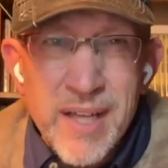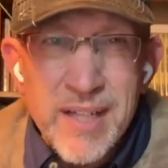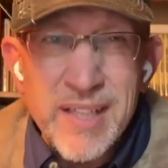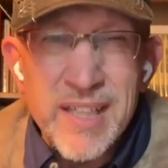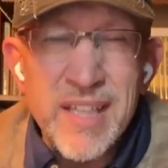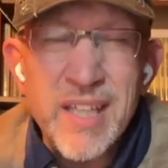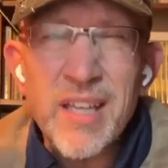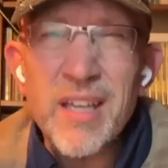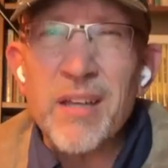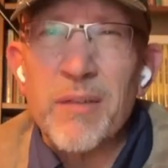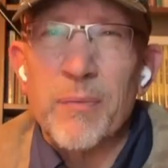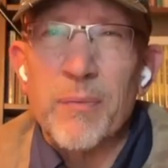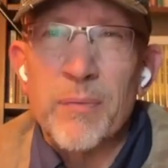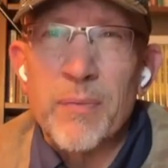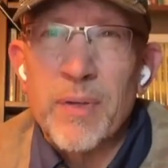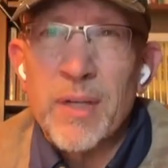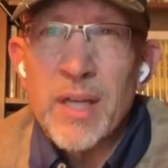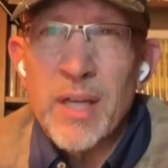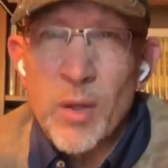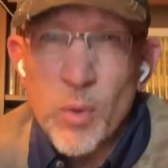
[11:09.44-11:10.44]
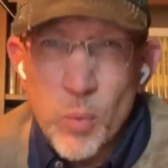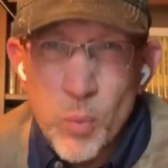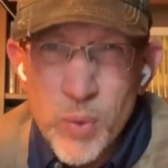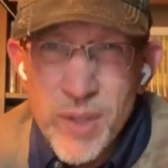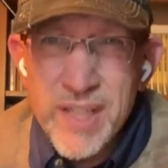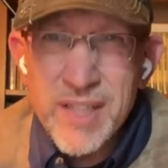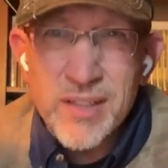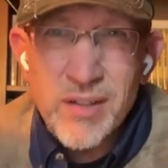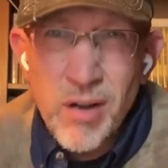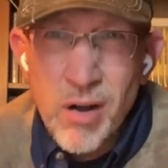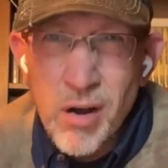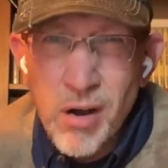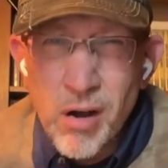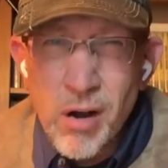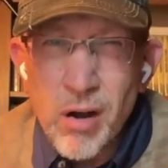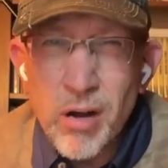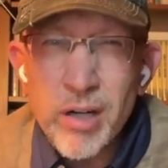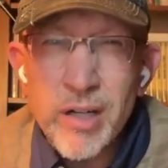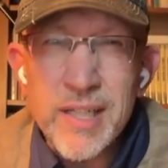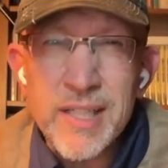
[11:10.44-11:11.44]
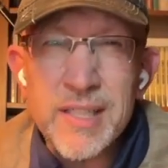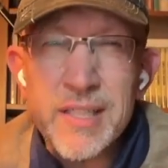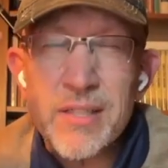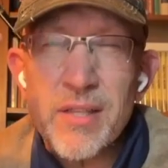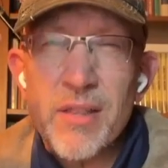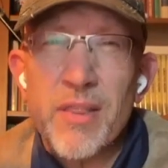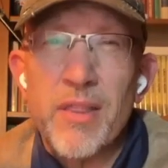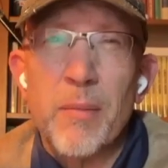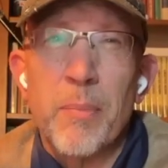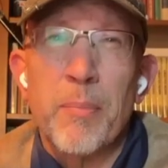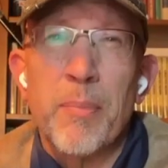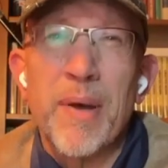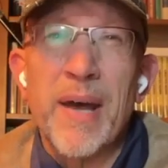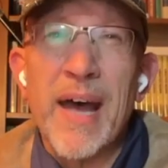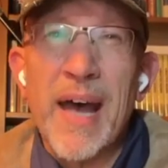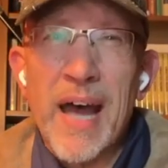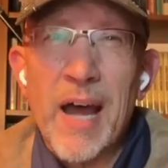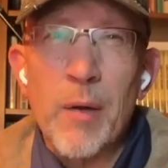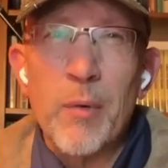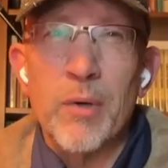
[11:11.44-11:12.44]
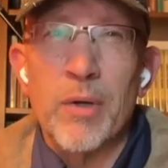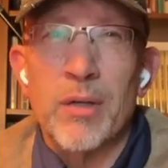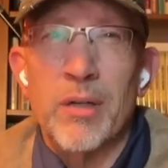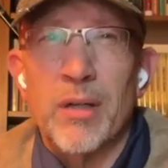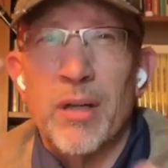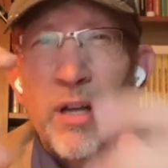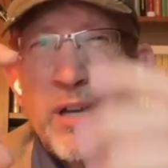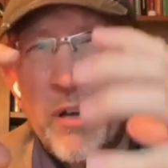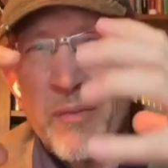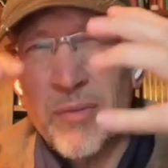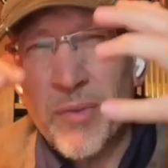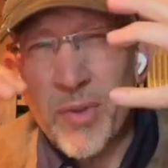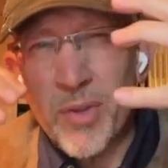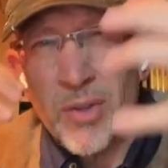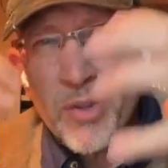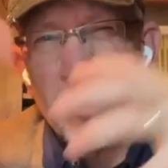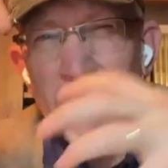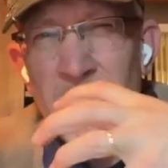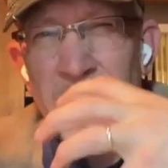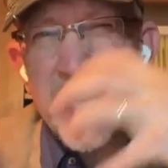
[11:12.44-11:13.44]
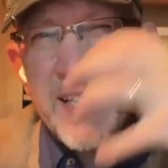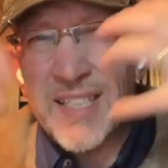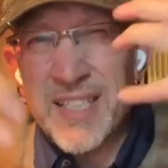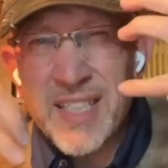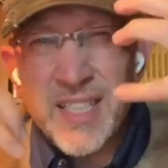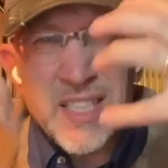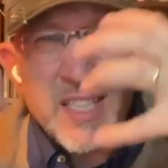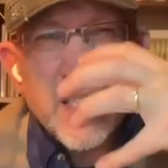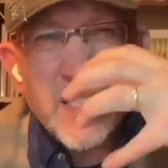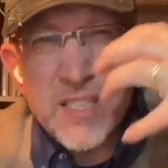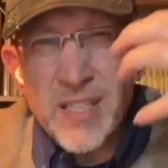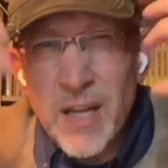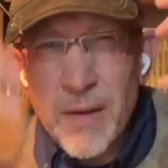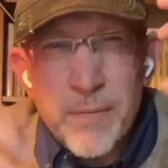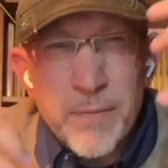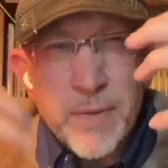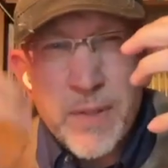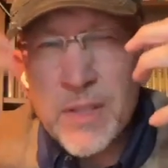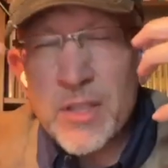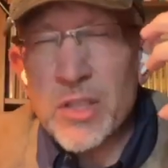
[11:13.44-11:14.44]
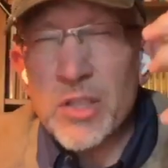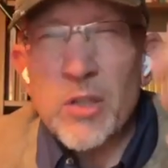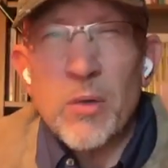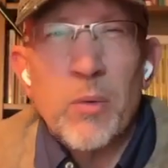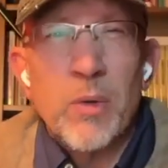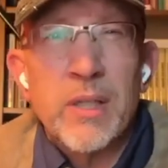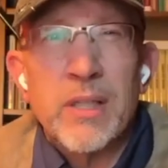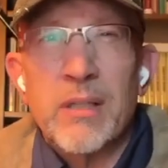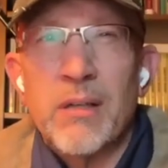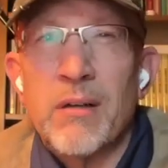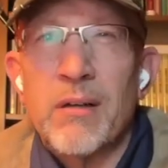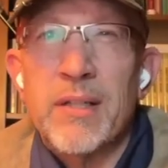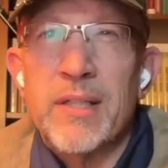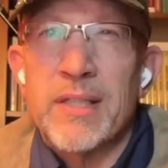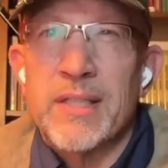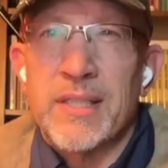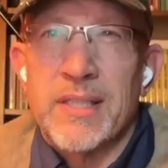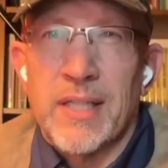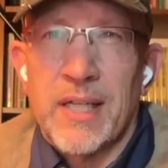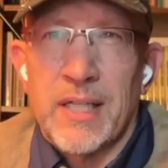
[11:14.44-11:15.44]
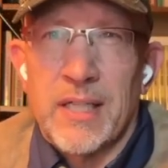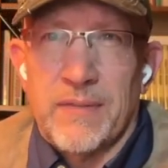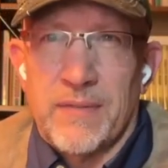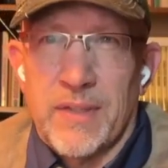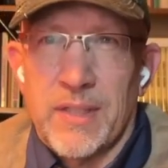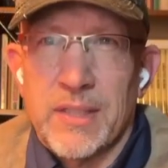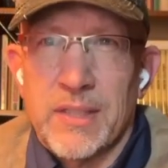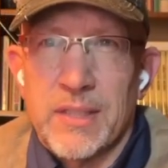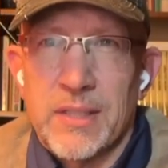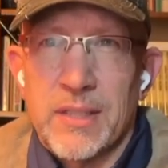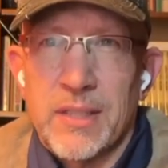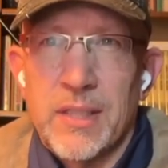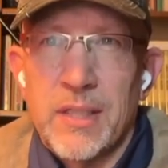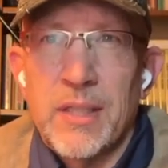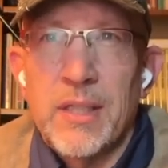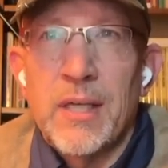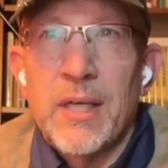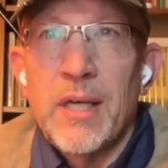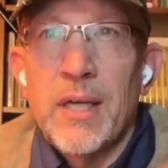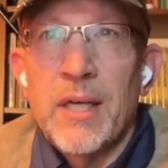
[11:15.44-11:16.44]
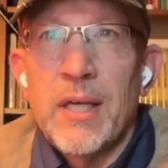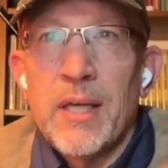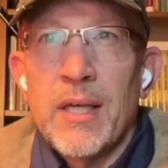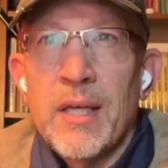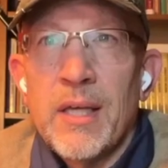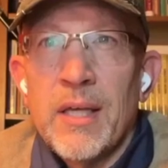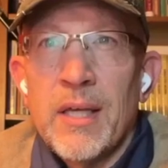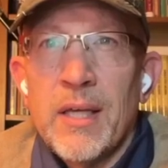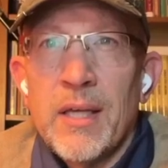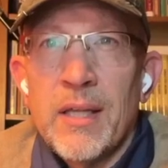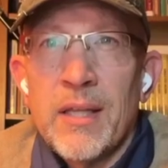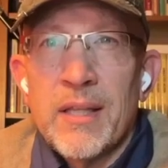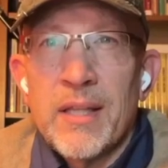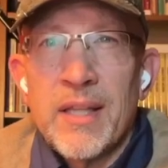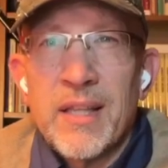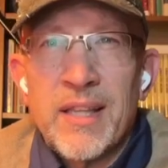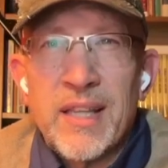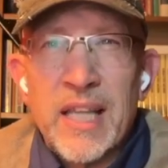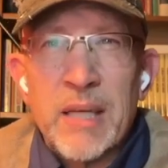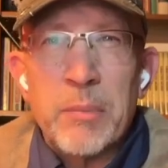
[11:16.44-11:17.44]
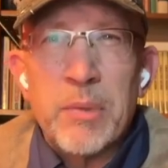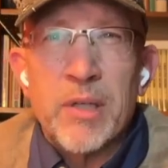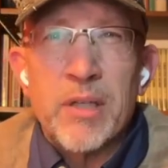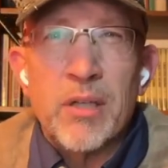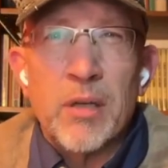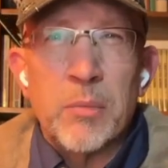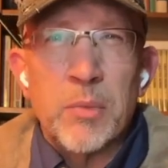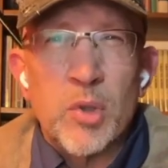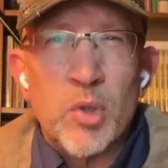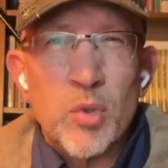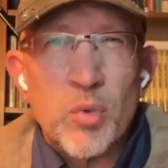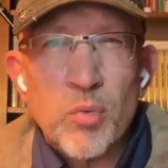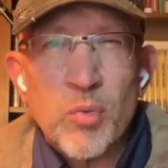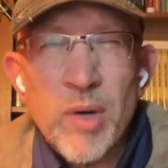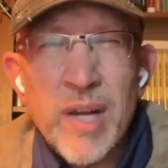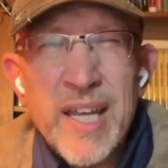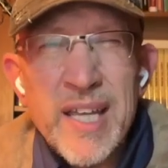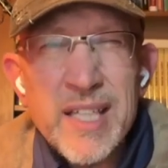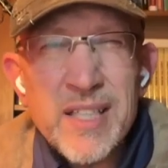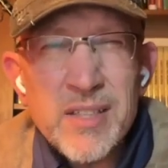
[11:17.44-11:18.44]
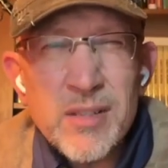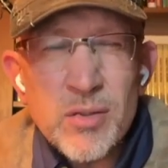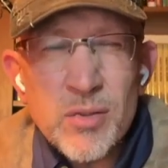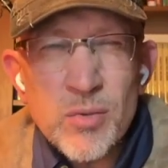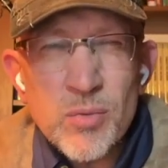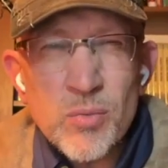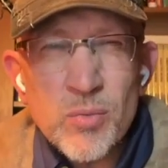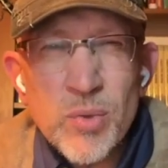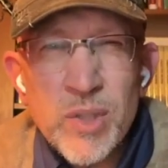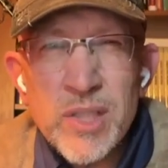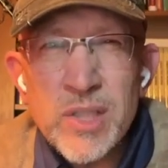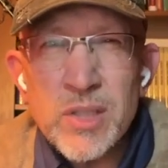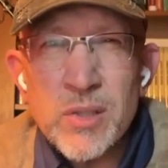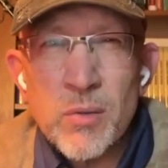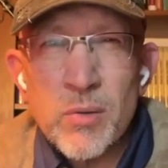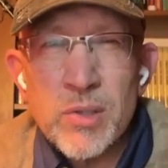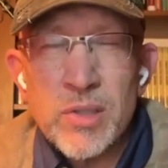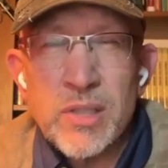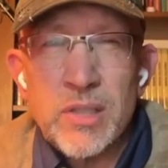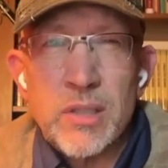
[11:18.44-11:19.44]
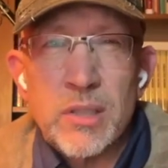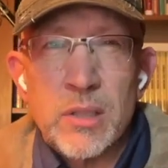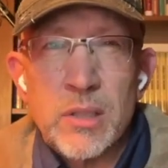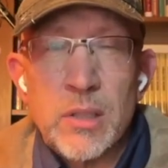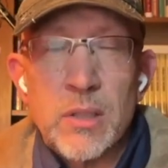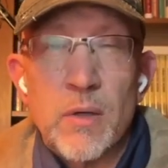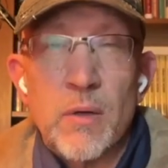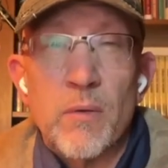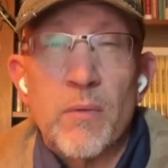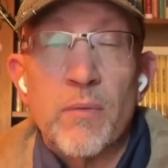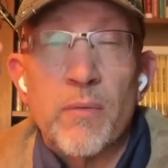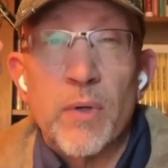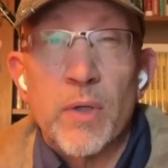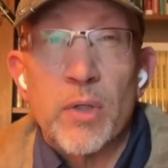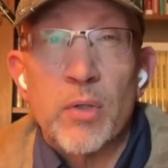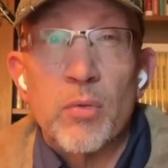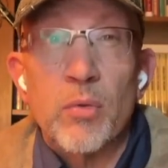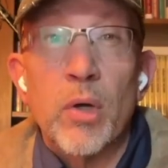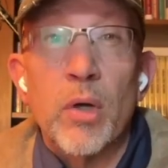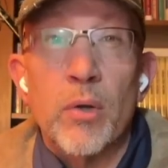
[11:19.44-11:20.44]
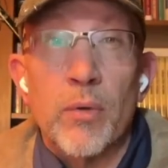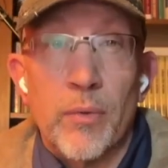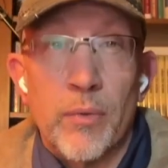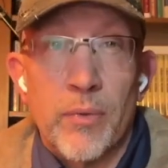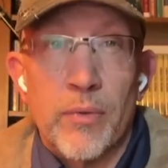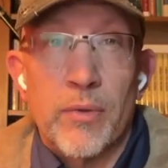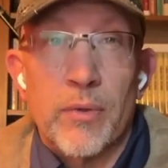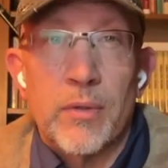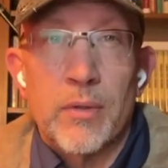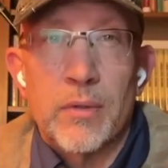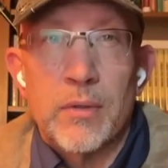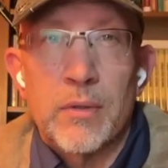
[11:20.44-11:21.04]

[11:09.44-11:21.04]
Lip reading: if we can harness the power of that stuff that's going on inside of us, then they become great resources for growth.